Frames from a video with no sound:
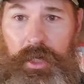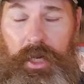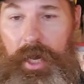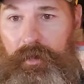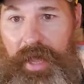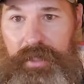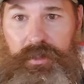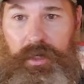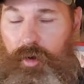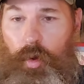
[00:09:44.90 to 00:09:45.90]
and that's
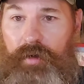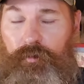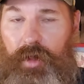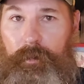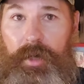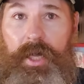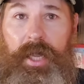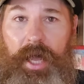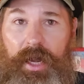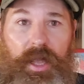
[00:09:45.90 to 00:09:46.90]
a coin flip.
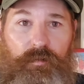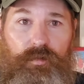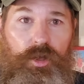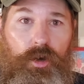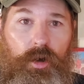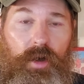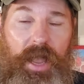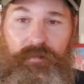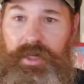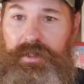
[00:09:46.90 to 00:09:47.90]
And if your
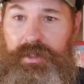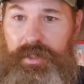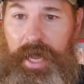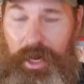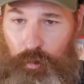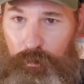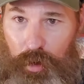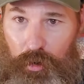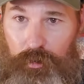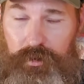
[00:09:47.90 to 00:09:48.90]
evidence is an
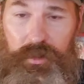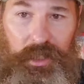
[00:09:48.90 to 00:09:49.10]
equipoise,